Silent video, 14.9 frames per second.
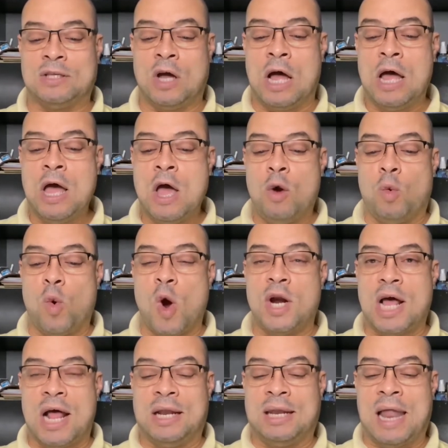The word
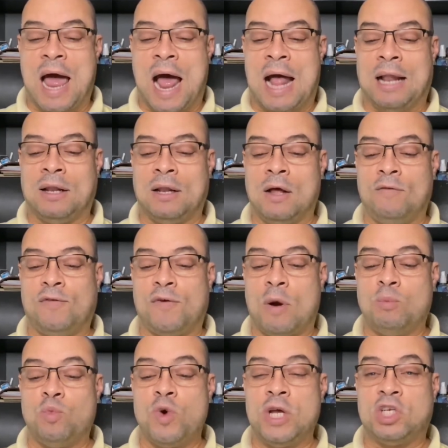halal,
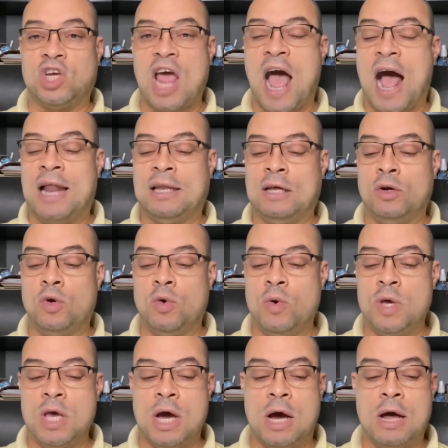from which
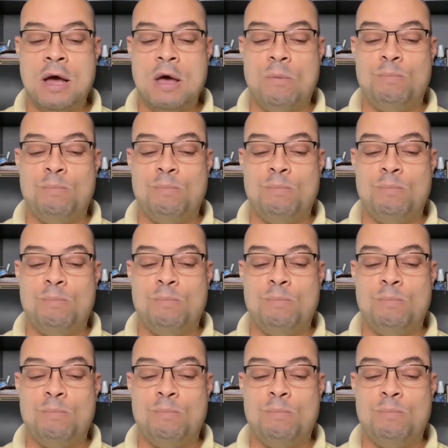hallelujah,